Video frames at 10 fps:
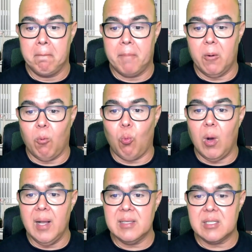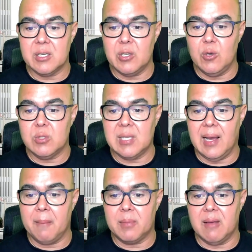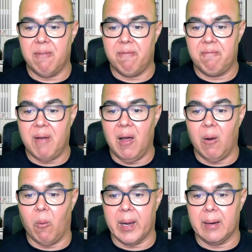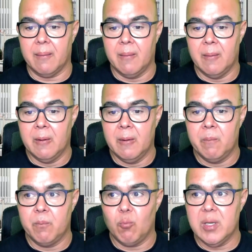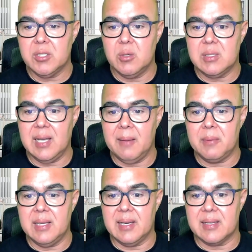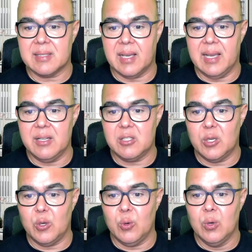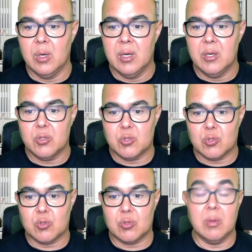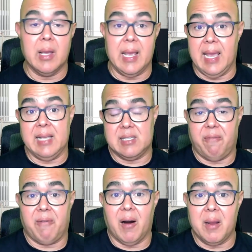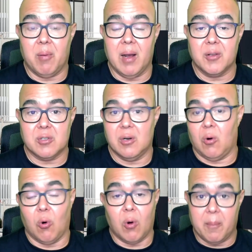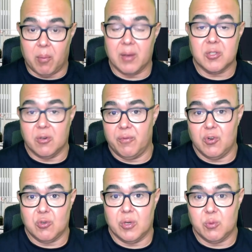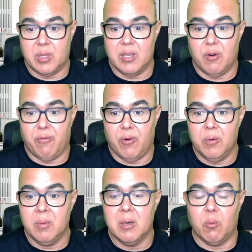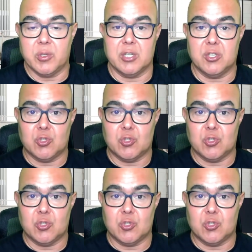But once you type the following, once you type this into a Safari browser or a browser of your choice within your phone, which is